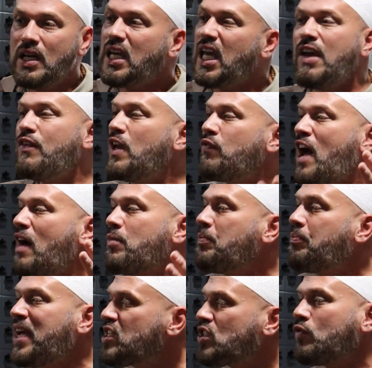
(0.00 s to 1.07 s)
Even if you have
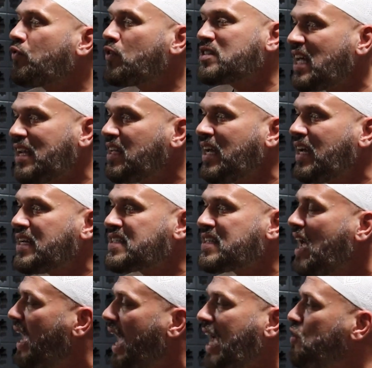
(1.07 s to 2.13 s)
been patient for 10
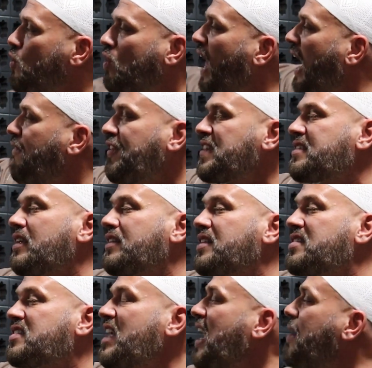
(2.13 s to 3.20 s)
years and your life is still
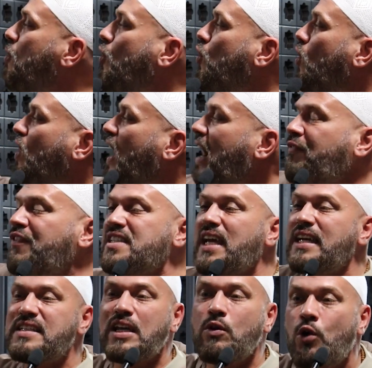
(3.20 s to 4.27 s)
the same or your life is
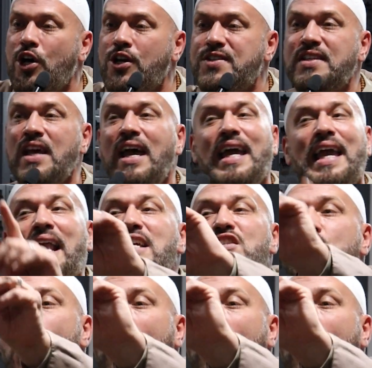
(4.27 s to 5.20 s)
getting worse, it is